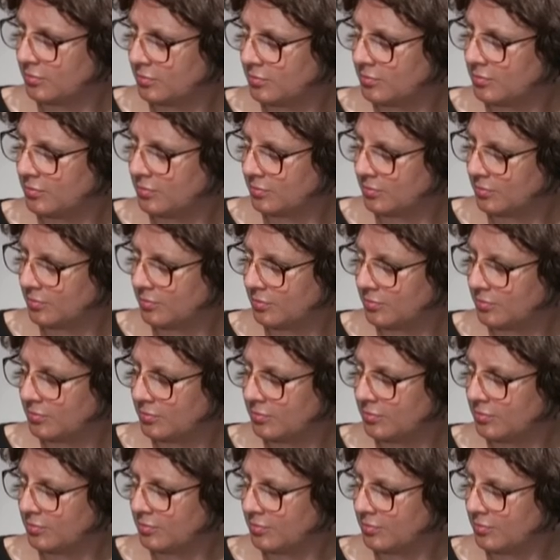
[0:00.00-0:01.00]

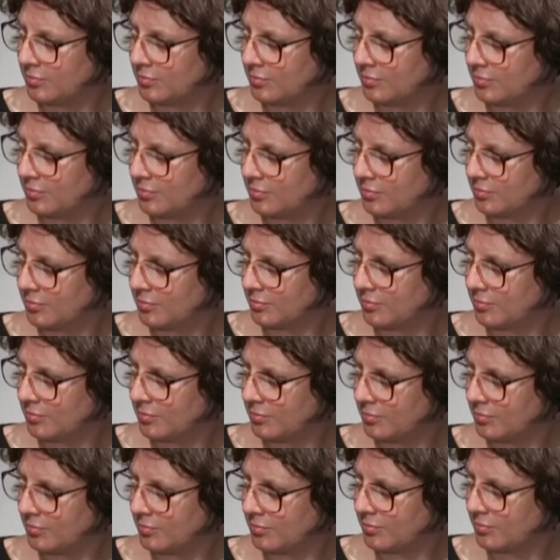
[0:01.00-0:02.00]

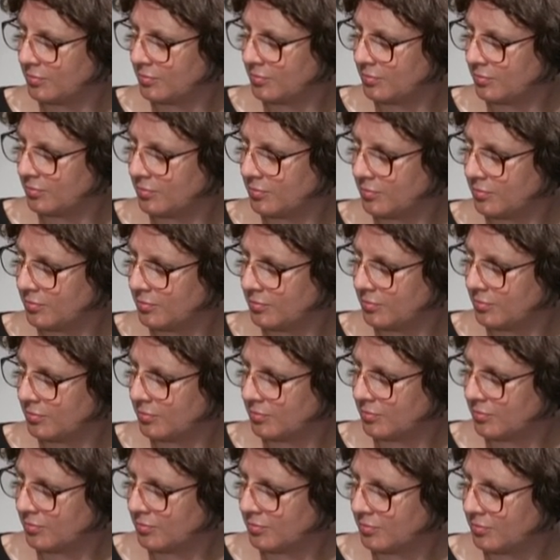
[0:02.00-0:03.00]

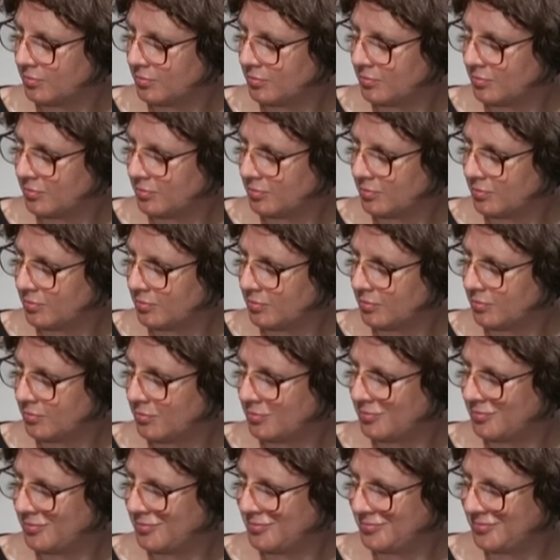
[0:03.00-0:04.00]

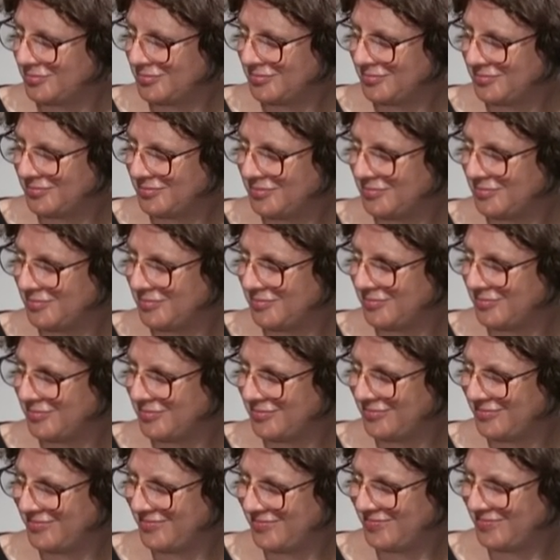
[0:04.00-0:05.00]

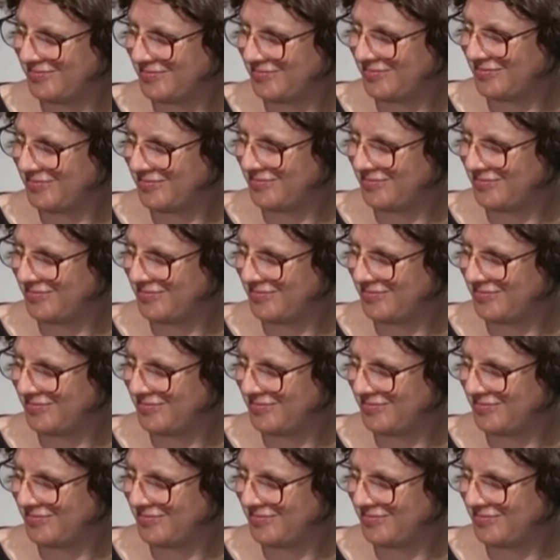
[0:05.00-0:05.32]
The person shown says nothing.